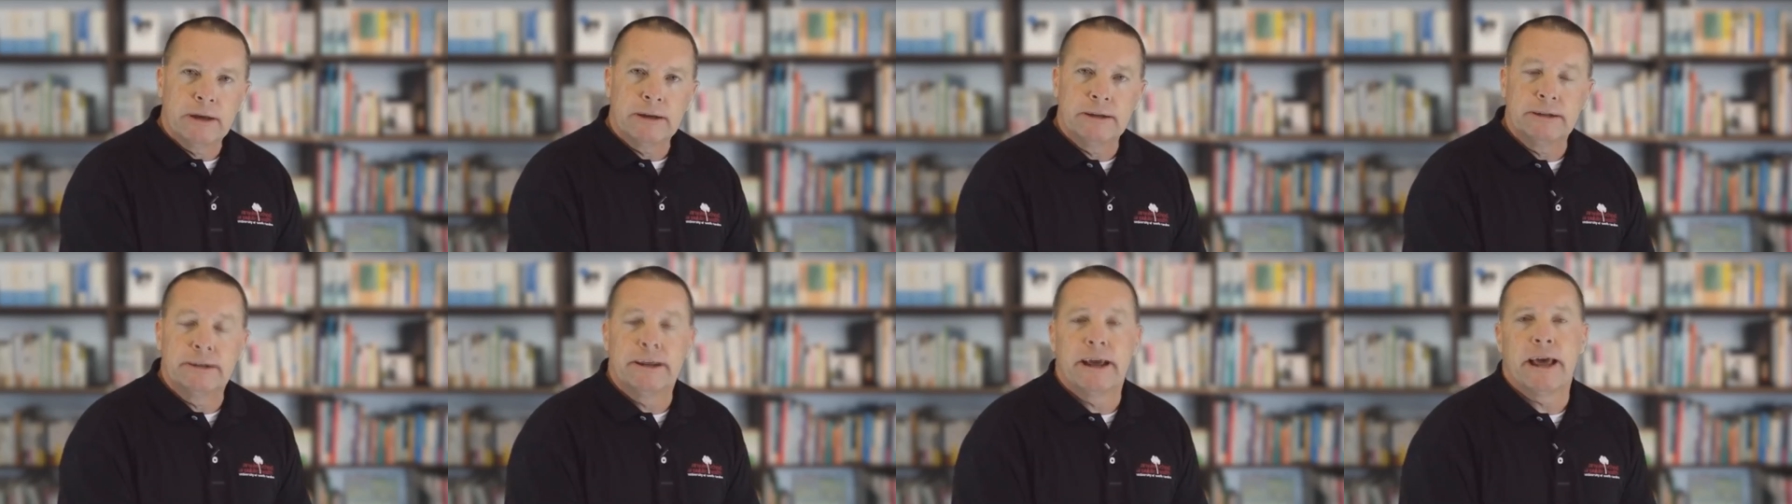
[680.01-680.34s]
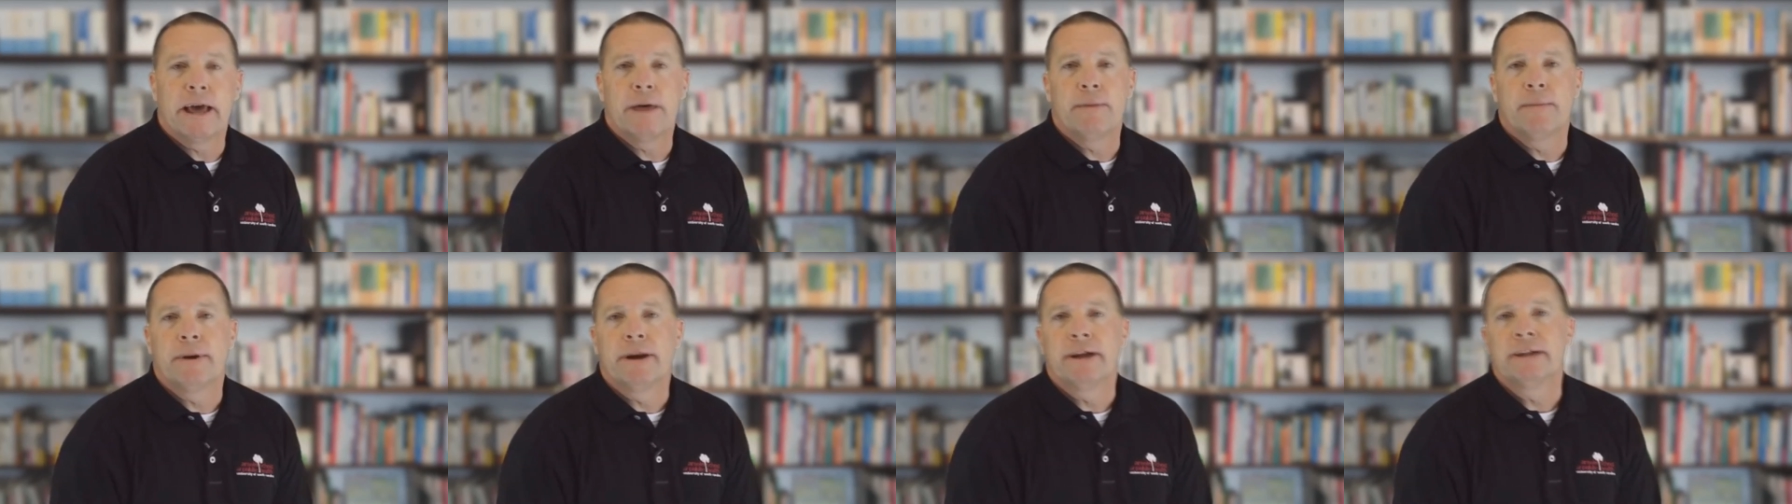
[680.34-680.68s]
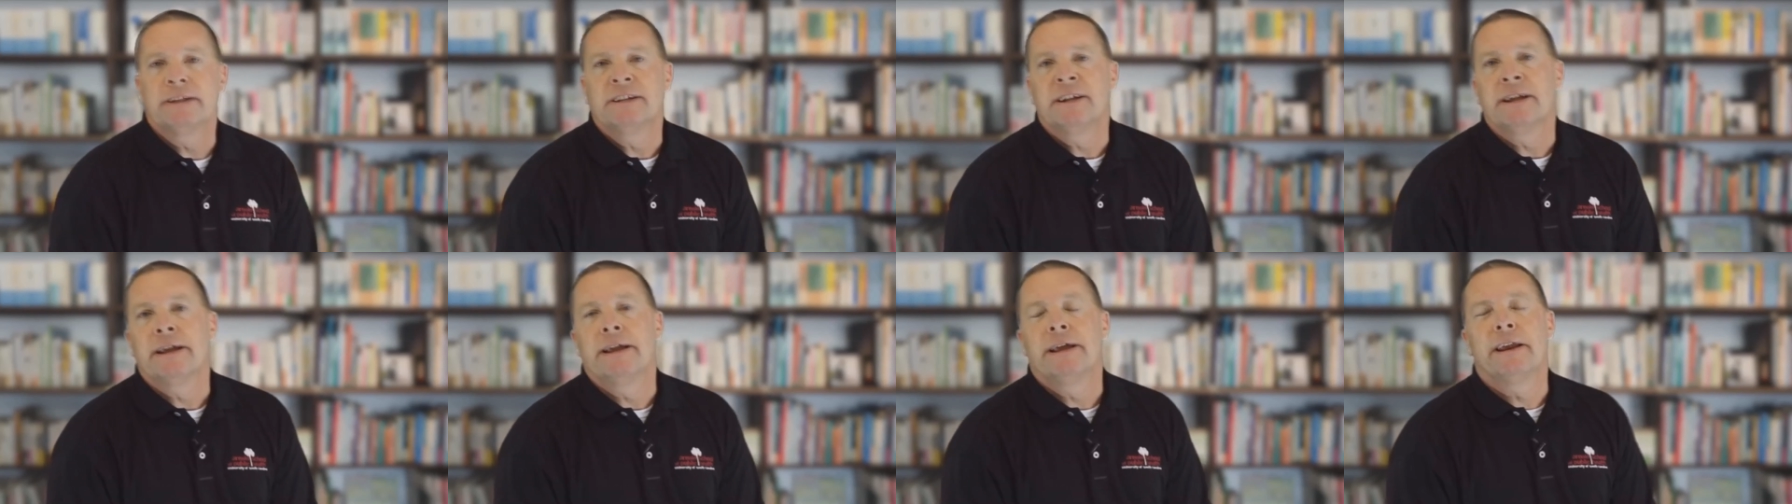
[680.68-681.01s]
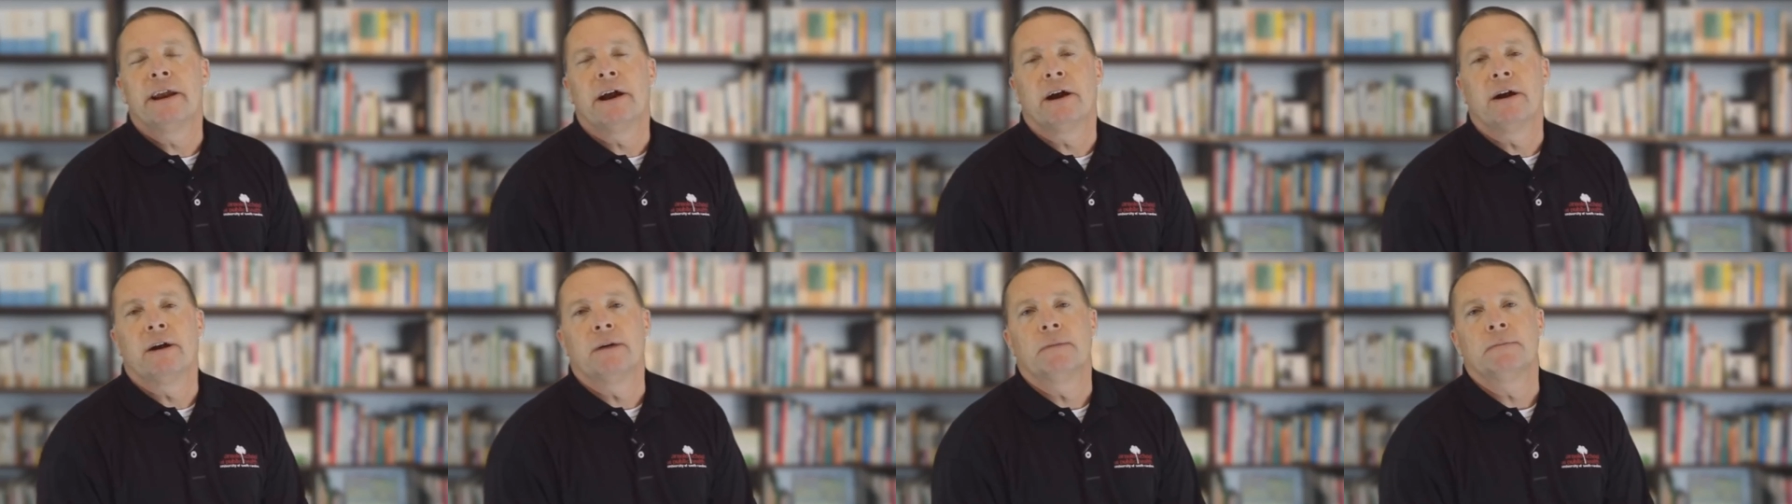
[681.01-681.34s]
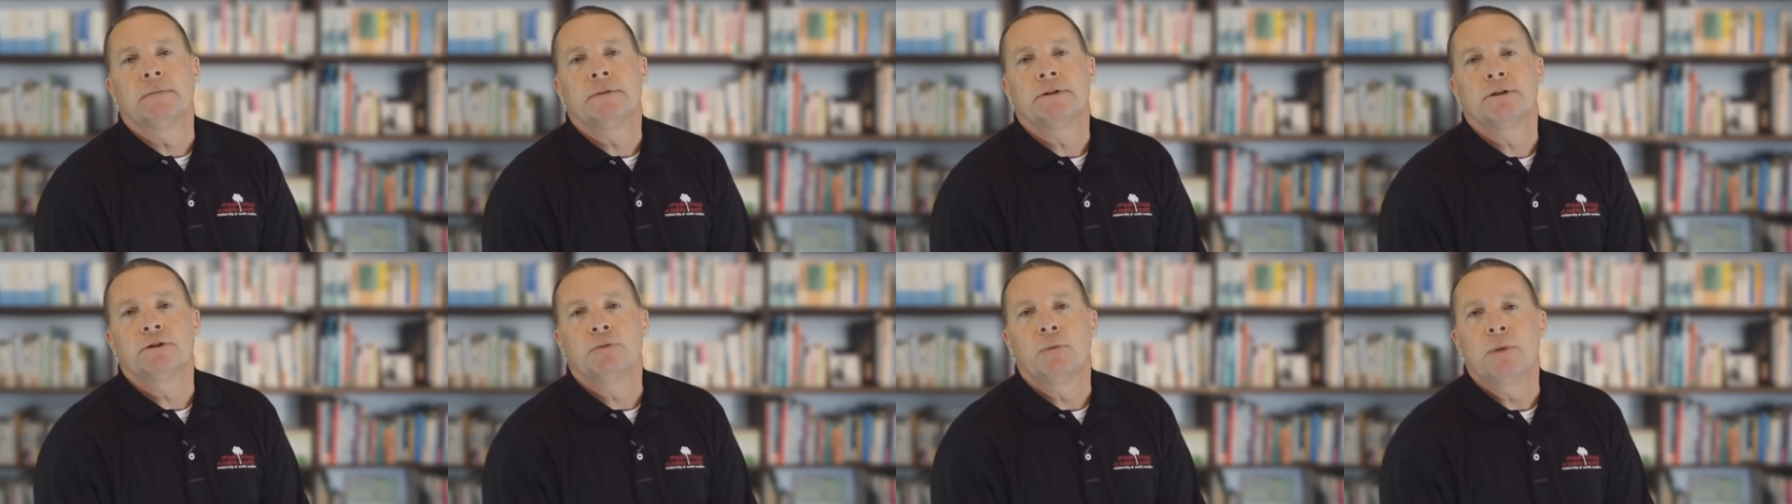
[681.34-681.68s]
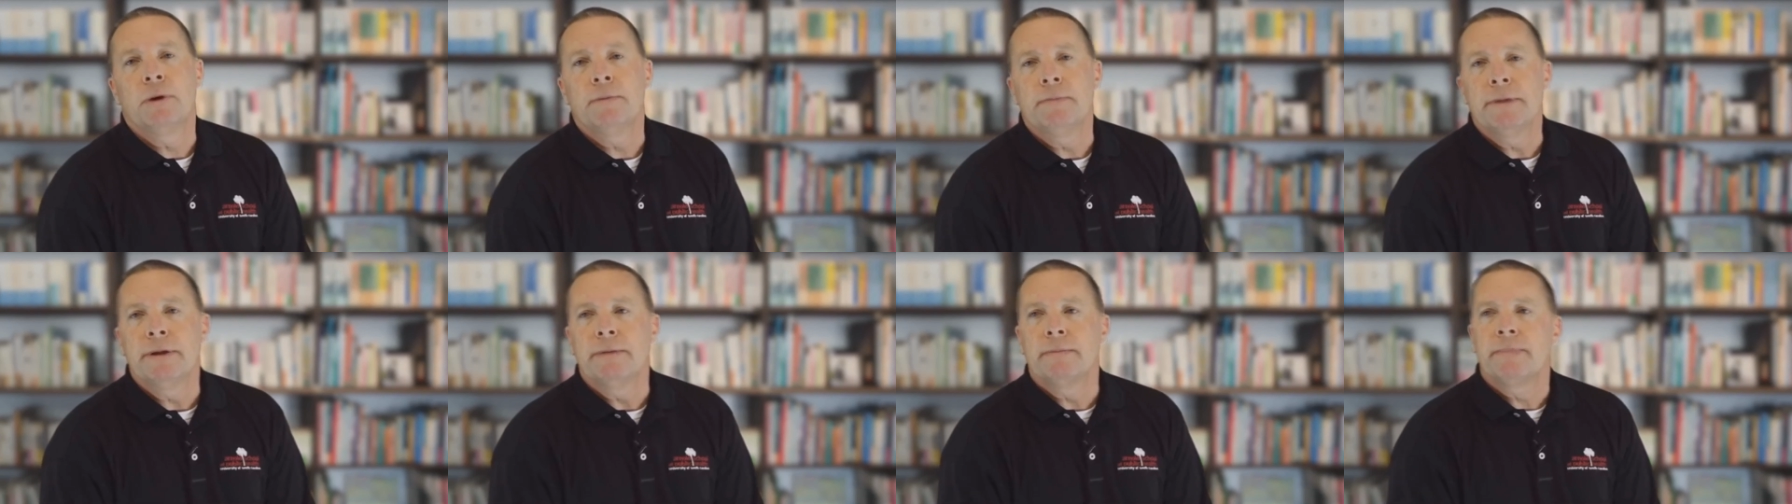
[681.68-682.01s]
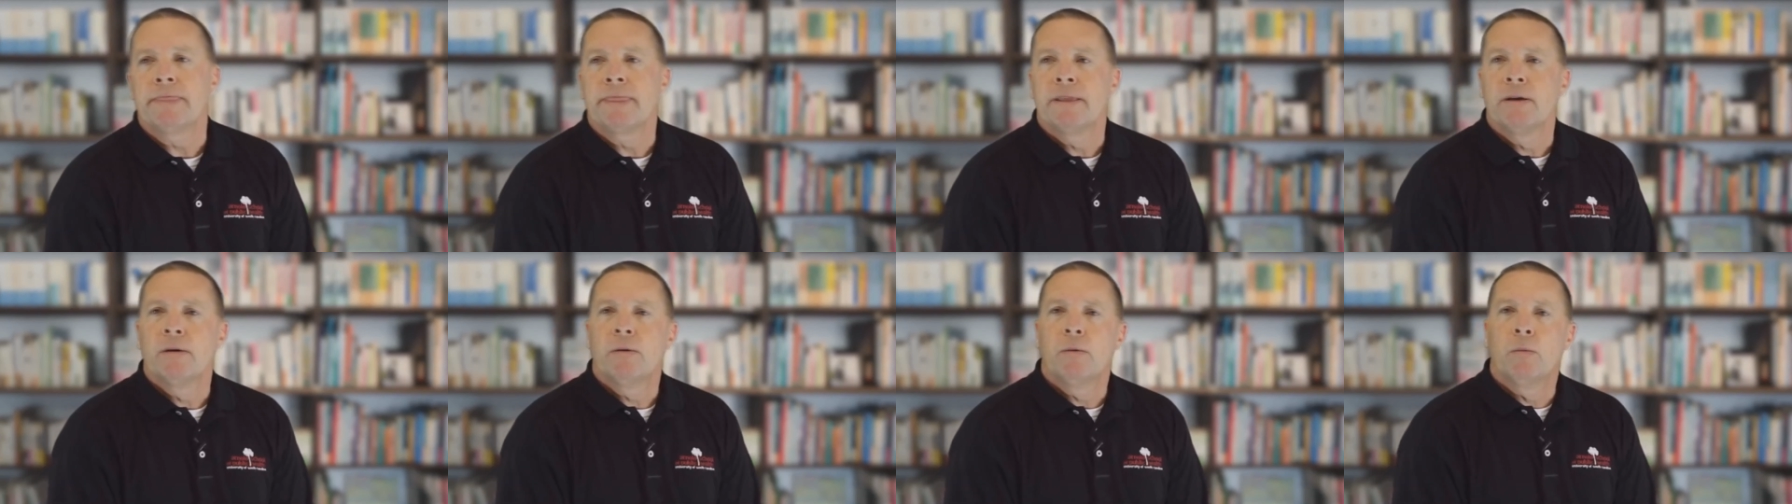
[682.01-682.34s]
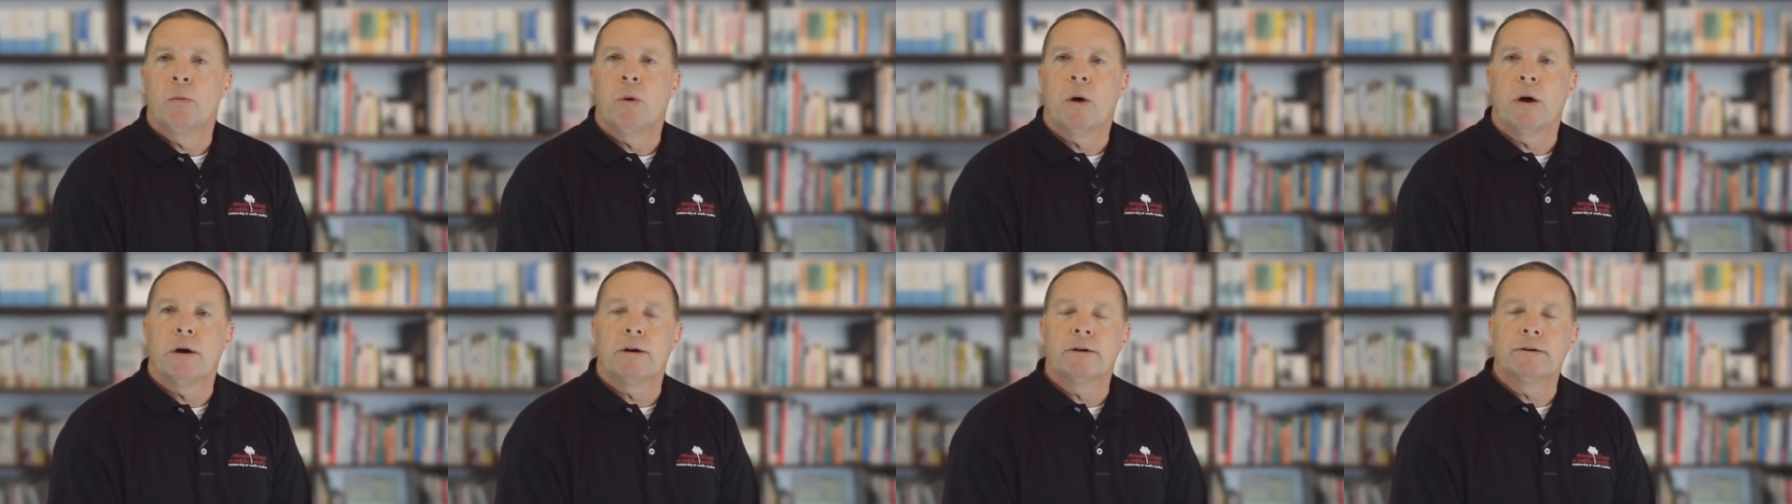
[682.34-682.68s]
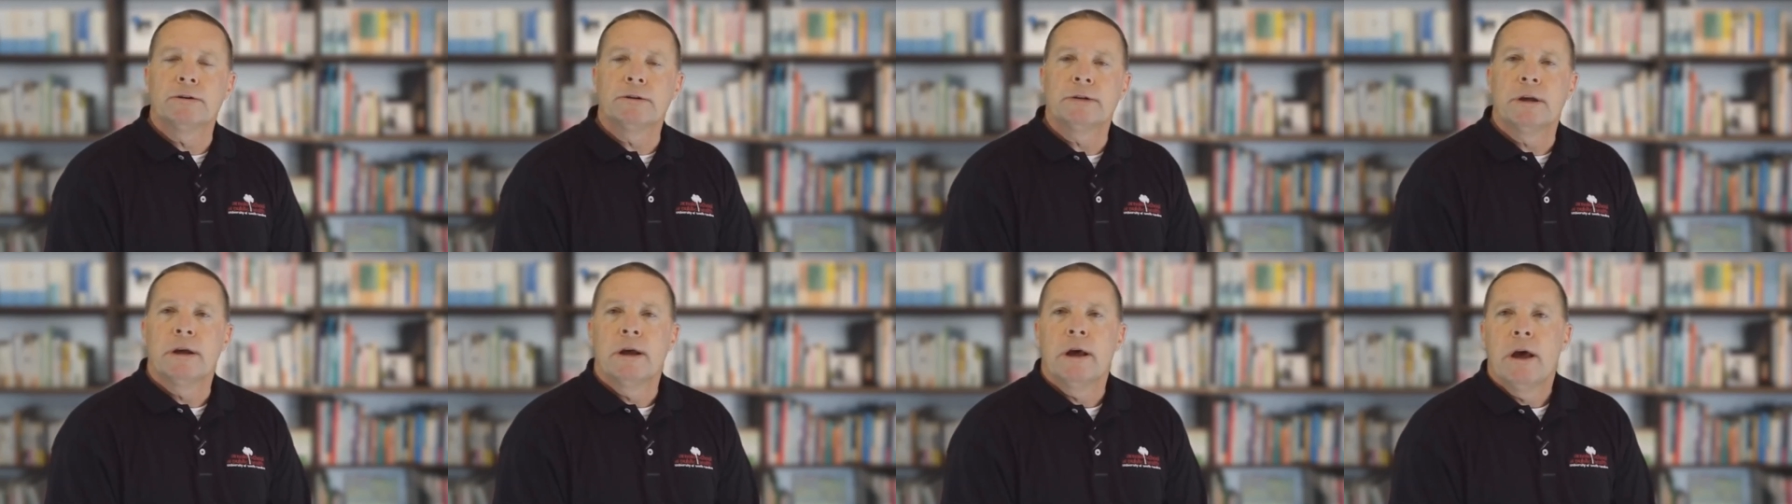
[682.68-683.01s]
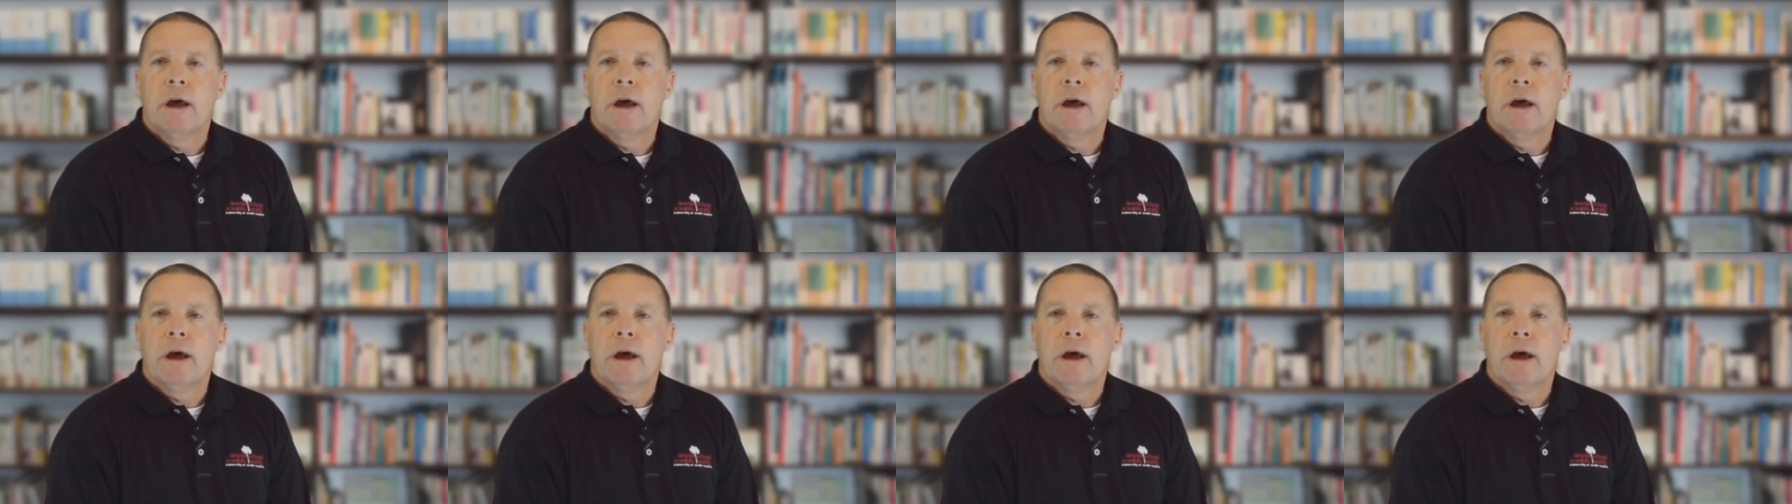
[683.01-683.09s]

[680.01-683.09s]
contaminants in our swimming waters.